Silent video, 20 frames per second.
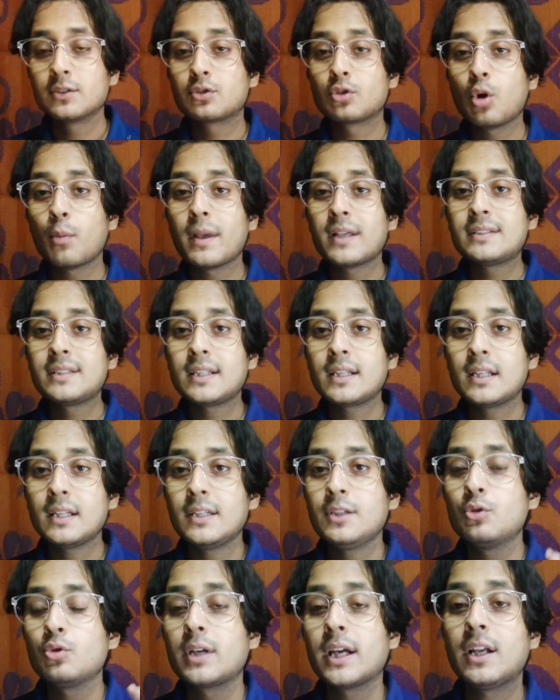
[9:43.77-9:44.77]
So
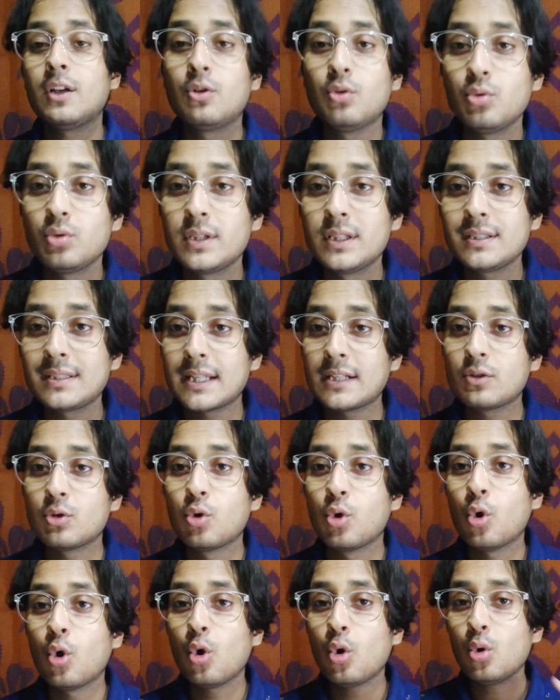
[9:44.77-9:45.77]
basically, you can do this and
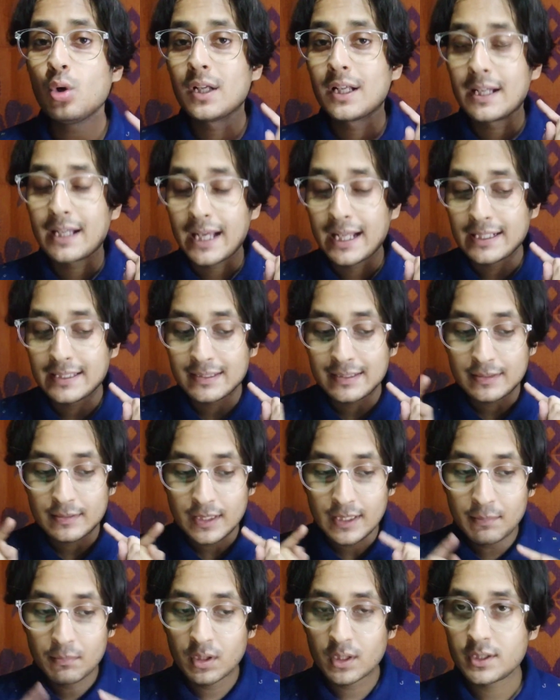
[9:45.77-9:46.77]
go and
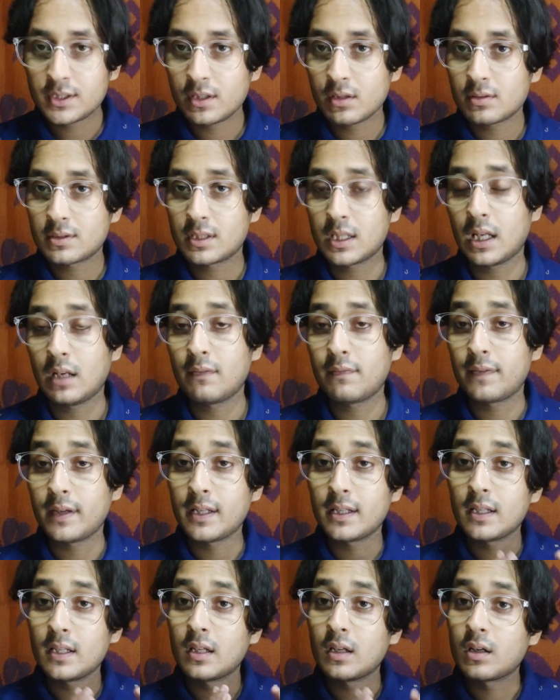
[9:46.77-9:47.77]
immerse yourself
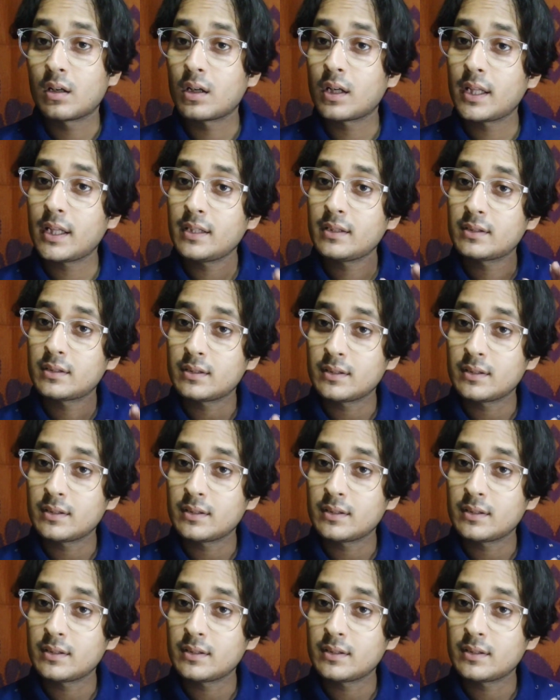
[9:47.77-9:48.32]
in learning